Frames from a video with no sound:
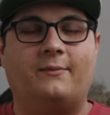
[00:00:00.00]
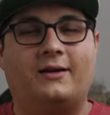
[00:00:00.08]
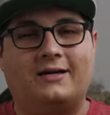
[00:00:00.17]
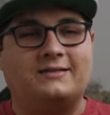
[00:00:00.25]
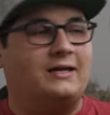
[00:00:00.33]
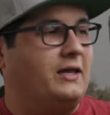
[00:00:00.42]
And
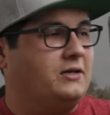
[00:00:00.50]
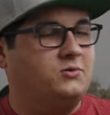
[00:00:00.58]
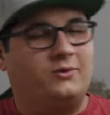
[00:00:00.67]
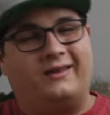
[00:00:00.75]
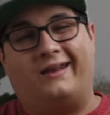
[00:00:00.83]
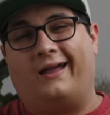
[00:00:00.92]
because I like
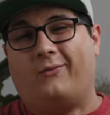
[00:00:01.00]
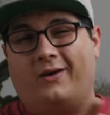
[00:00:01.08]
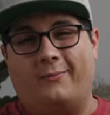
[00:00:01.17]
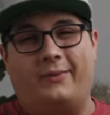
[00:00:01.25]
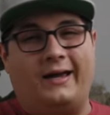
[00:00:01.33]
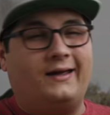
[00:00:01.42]
doing that, I
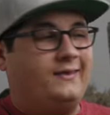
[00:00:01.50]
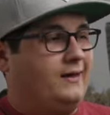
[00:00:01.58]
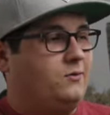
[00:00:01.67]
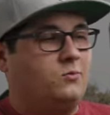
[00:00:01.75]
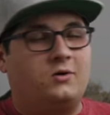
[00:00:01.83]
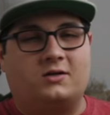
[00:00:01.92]
want a bag
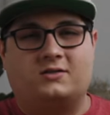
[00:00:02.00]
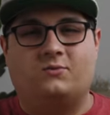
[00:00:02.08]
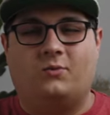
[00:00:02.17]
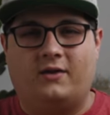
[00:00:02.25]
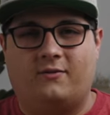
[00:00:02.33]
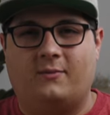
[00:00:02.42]
that works
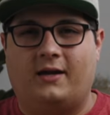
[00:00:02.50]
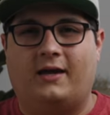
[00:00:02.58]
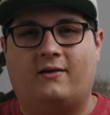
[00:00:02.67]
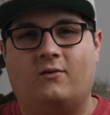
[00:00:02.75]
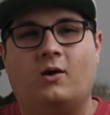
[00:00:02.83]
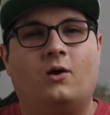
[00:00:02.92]
with me.
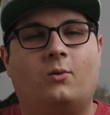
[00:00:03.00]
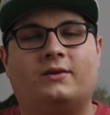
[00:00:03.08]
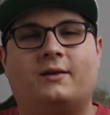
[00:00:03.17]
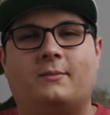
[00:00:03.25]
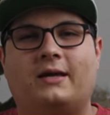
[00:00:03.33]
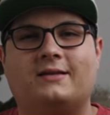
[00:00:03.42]
And what
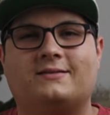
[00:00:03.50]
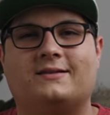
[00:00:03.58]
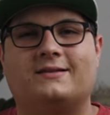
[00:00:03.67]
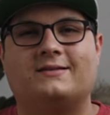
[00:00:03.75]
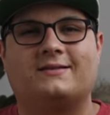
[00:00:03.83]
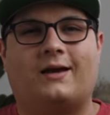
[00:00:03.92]
that means
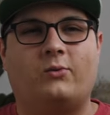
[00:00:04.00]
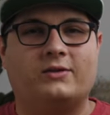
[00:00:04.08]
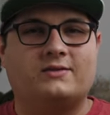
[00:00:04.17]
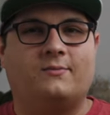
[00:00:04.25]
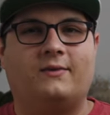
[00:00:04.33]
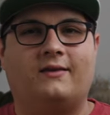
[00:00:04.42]
is I
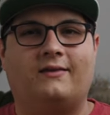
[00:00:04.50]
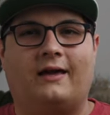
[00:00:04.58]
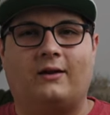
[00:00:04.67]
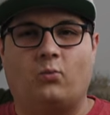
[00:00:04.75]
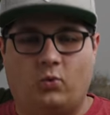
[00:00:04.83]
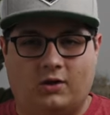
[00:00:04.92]
want something
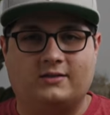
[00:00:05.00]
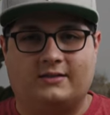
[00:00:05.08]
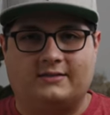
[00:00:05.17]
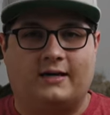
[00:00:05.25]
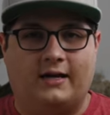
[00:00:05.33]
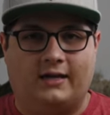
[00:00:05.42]
that works
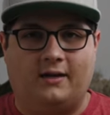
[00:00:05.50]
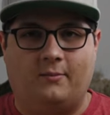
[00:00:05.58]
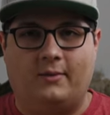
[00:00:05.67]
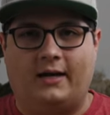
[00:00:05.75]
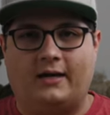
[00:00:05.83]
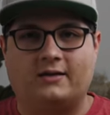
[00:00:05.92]
as a hiking
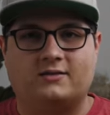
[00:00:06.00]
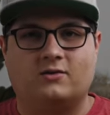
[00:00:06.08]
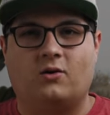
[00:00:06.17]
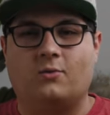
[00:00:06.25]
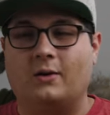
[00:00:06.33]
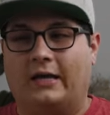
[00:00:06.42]
bag.
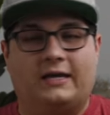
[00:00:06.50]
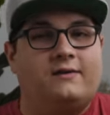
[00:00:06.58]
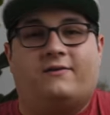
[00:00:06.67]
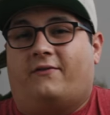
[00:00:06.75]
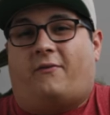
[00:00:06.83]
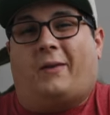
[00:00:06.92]
So
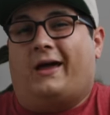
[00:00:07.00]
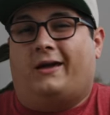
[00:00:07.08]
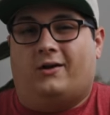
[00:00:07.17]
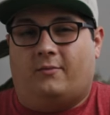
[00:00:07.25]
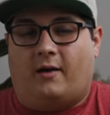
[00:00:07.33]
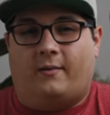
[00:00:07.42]
even if I'm not
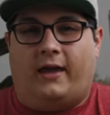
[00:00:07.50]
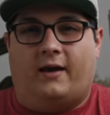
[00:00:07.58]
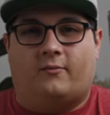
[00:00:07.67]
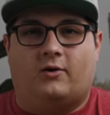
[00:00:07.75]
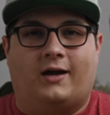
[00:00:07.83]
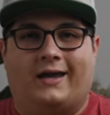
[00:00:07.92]
carrying my
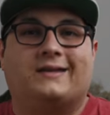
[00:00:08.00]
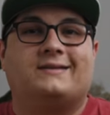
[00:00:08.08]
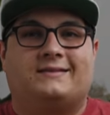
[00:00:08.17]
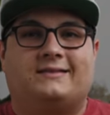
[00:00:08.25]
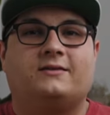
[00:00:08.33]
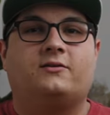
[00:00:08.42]
camera, I could
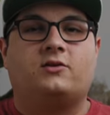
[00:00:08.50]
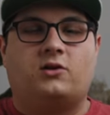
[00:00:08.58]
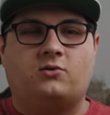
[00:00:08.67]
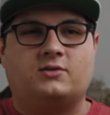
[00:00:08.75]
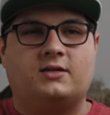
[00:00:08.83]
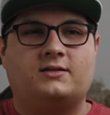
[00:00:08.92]
still
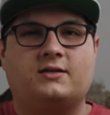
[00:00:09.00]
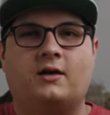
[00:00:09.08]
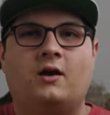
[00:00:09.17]
use it.